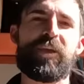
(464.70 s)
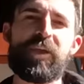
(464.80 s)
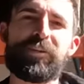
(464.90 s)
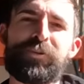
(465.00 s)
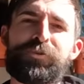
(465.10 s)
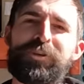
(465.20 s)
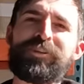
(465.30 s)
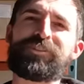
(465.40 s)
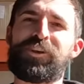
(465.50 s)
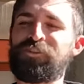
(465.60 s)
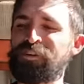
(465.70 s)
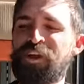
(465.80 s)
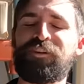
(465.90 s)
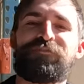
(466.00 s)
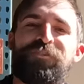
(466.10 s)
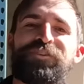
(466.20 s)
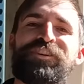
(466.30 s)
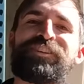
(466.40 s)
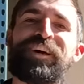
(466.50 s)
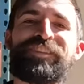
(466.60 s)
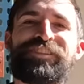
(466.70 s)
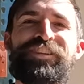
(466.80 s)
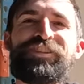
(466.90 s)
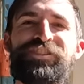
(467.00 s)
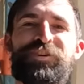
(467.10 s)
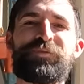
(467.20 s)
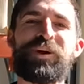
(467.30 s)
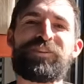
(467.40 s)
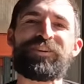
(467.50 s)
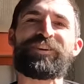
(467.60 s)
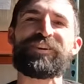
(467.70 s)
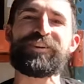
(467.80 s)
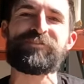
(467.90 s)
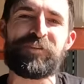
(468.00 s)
80 degrees, Southern California, nice t-shirt weather here in